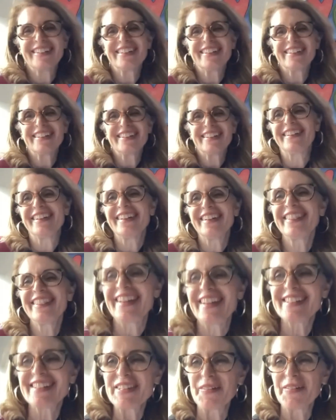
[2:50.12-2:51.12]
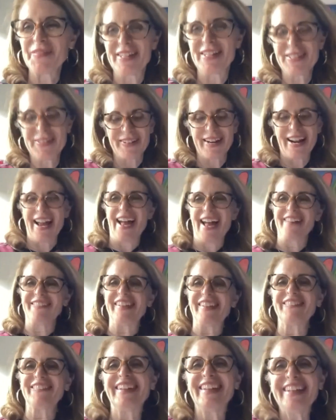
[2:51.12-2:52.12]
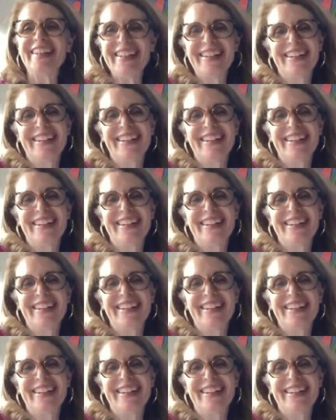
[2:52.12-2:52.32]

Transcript: Kathleen. Thanks so much for having me.